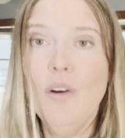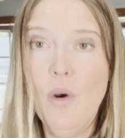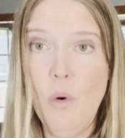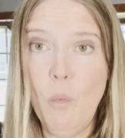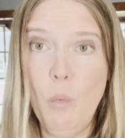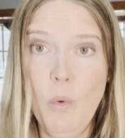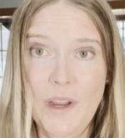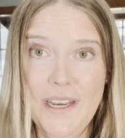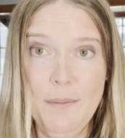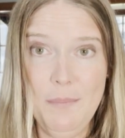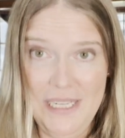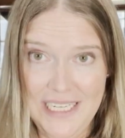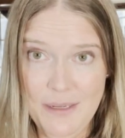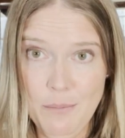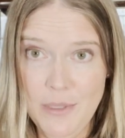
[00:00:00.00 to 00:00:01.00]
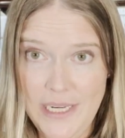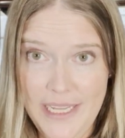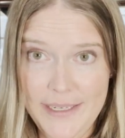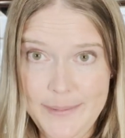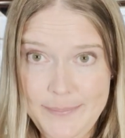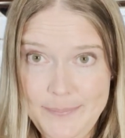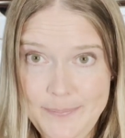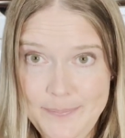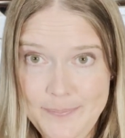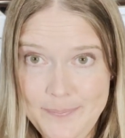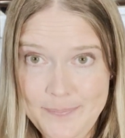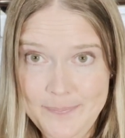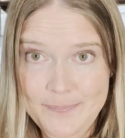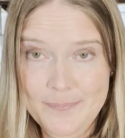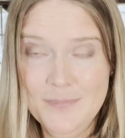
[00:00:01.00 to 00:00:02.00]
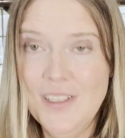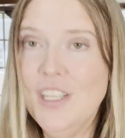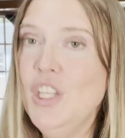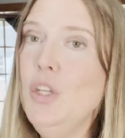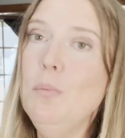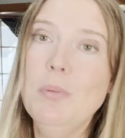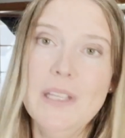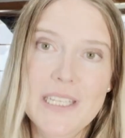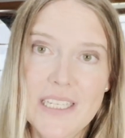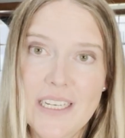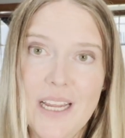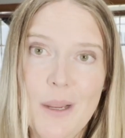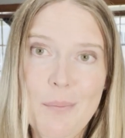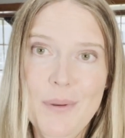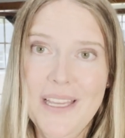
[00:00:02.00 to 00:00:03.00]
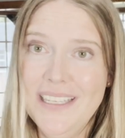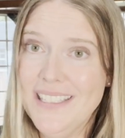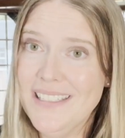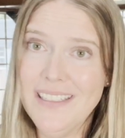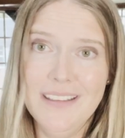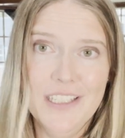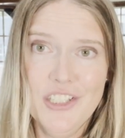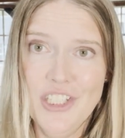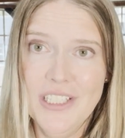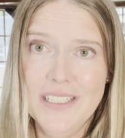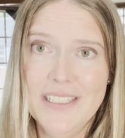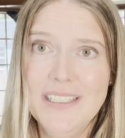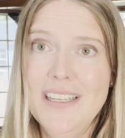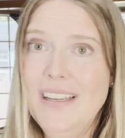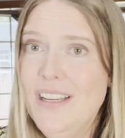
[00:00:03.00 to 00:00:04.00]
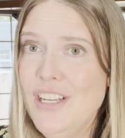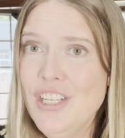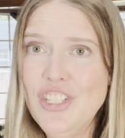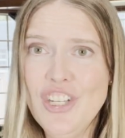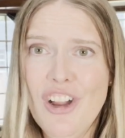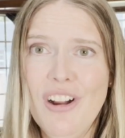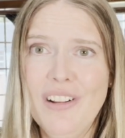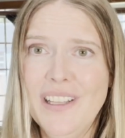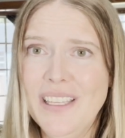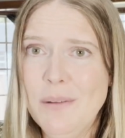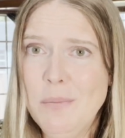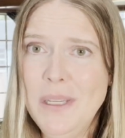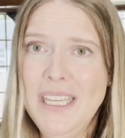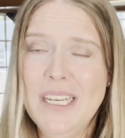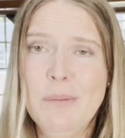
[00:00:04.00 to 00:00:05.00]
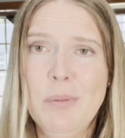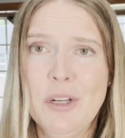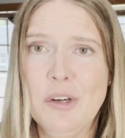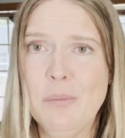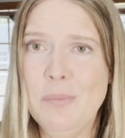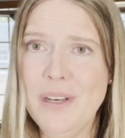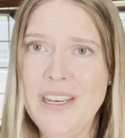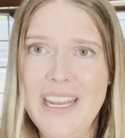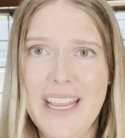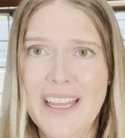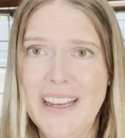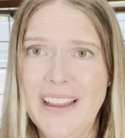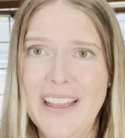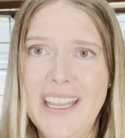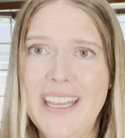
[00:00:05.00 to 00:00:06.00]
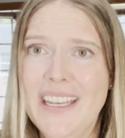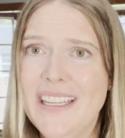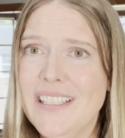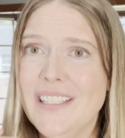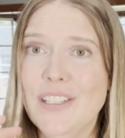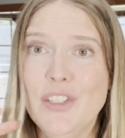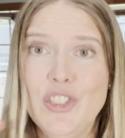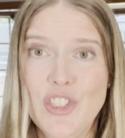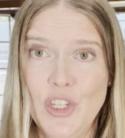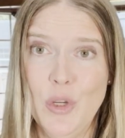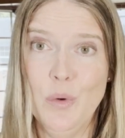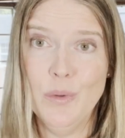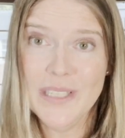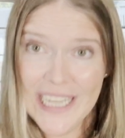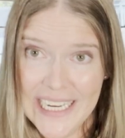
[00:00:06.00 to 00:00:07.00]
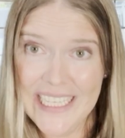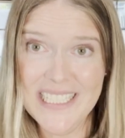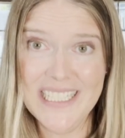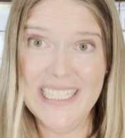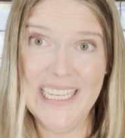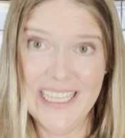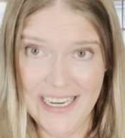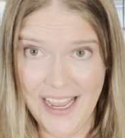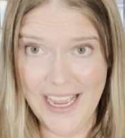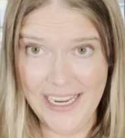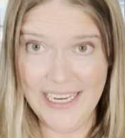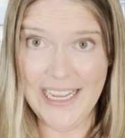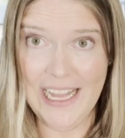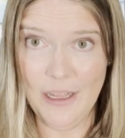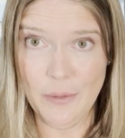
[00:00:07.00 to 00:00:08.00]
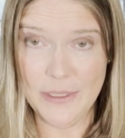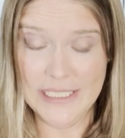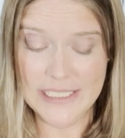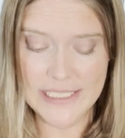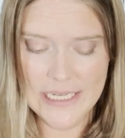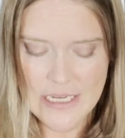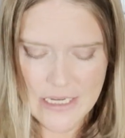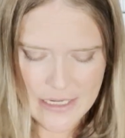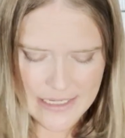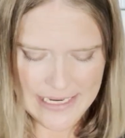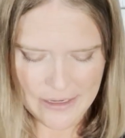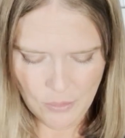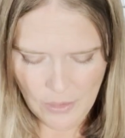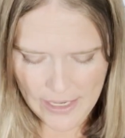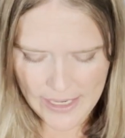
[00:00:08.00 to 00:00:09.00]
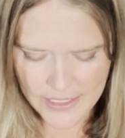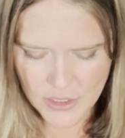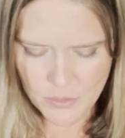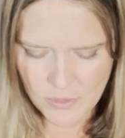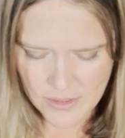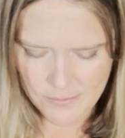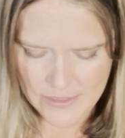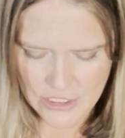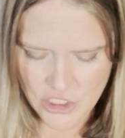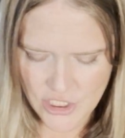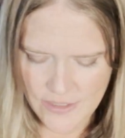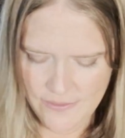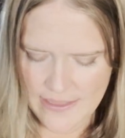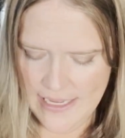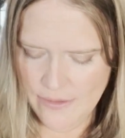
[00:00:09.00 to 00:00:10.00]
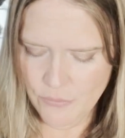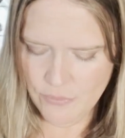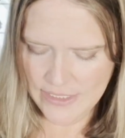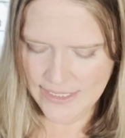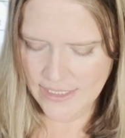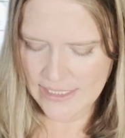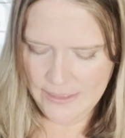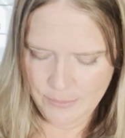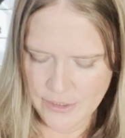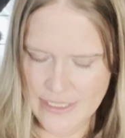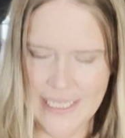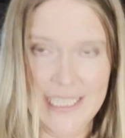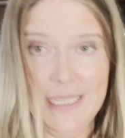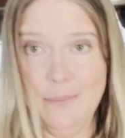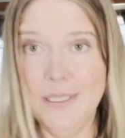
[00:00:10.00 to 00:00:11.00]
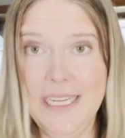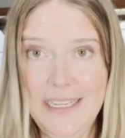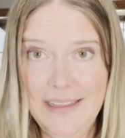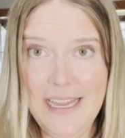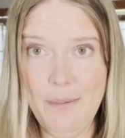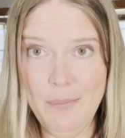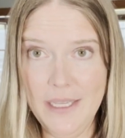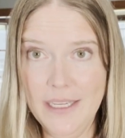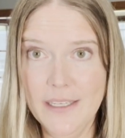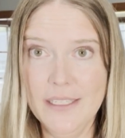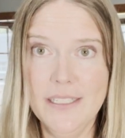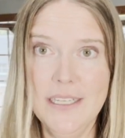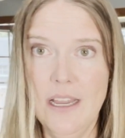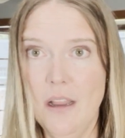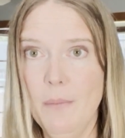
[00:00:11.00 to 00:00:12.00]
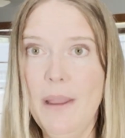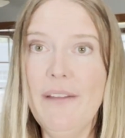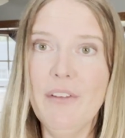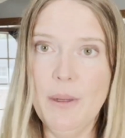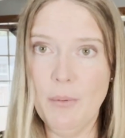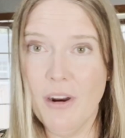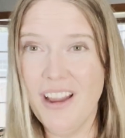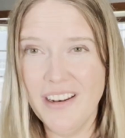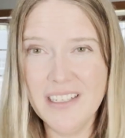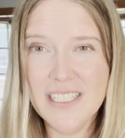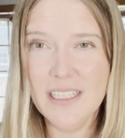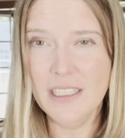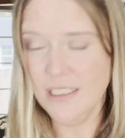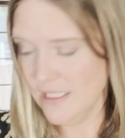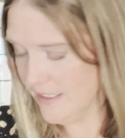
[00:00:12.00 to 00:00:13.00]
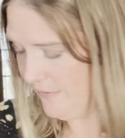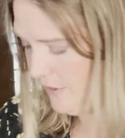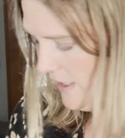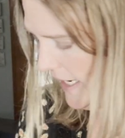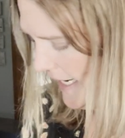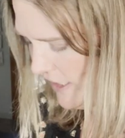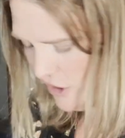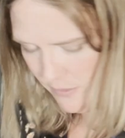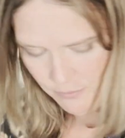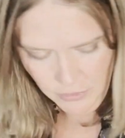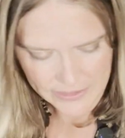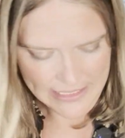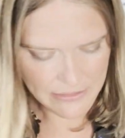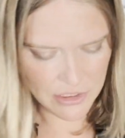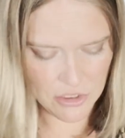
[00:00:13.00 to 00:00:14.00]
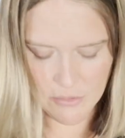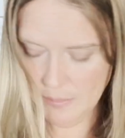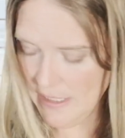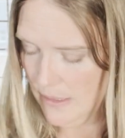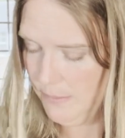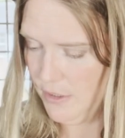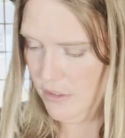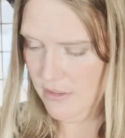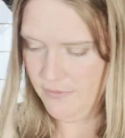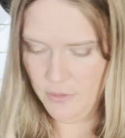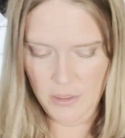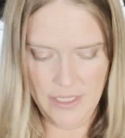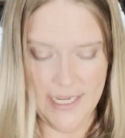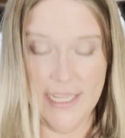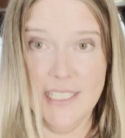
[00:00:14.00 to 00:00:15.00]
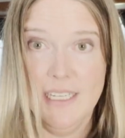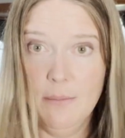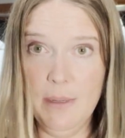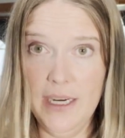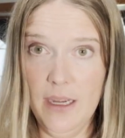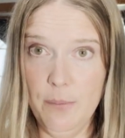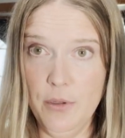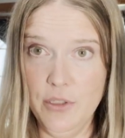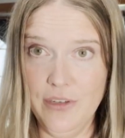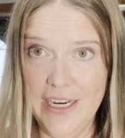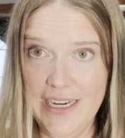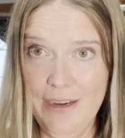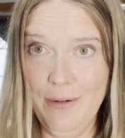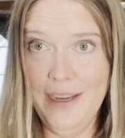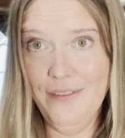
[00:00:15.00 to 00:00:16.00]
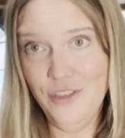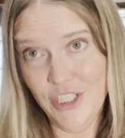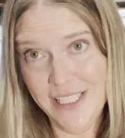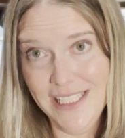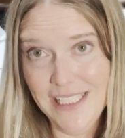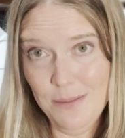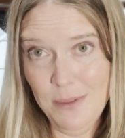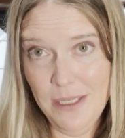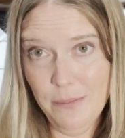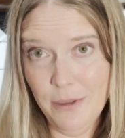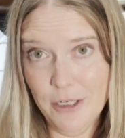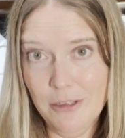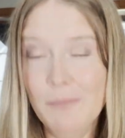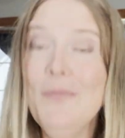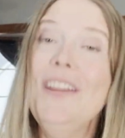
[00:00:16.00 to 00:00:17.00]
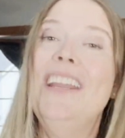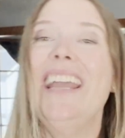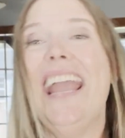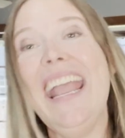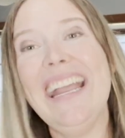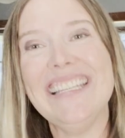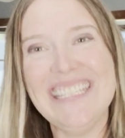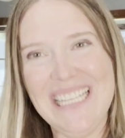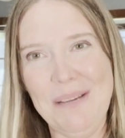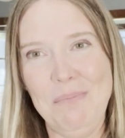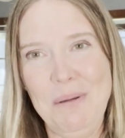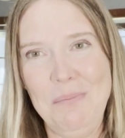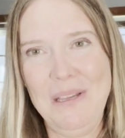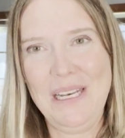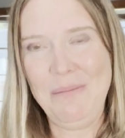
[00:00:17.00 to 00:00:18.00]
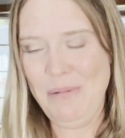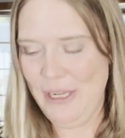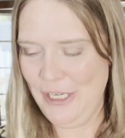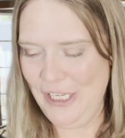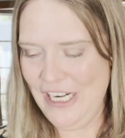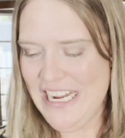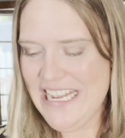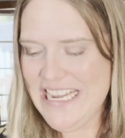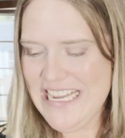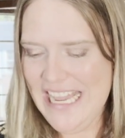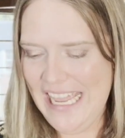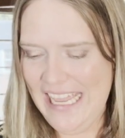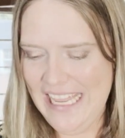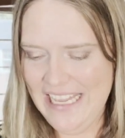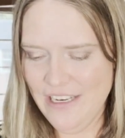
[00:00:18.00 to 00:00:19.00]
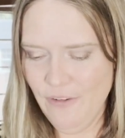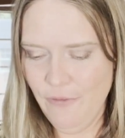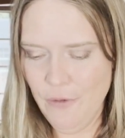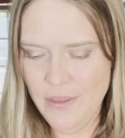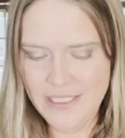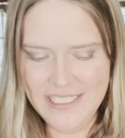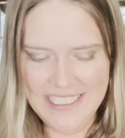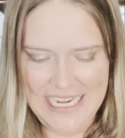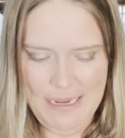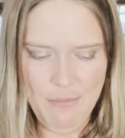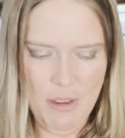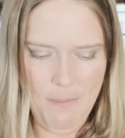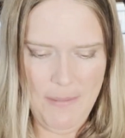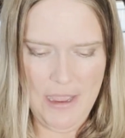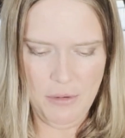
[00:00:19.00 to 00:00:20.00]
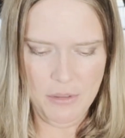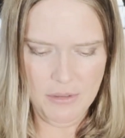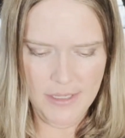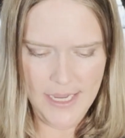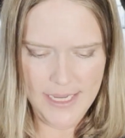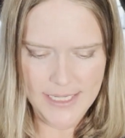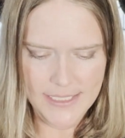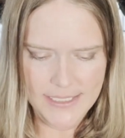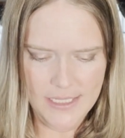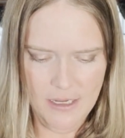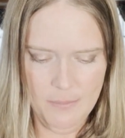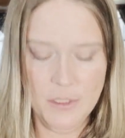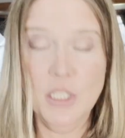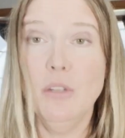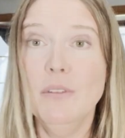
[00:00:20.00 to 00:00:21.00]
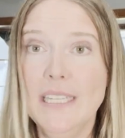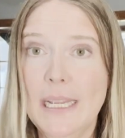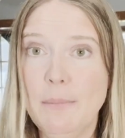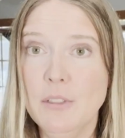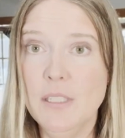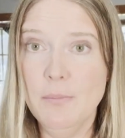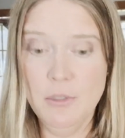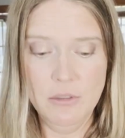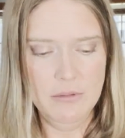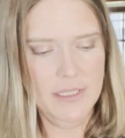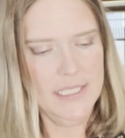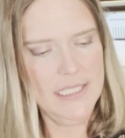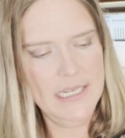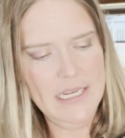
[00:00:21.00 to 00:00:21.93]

1 medium banana. You blend it up, it's delicious. Chocolate, peanut butter, banana, it is so tasty and high in calories. Now, I do want to mention that read the labels. I keep saying that because every product's a little different. I actually pulled out 2 peanut butters for you guys in my cupboards right now. I have Justin's peanut butter and Skippy peanut butter. And for the same amount, you guys, 2 tablespoons,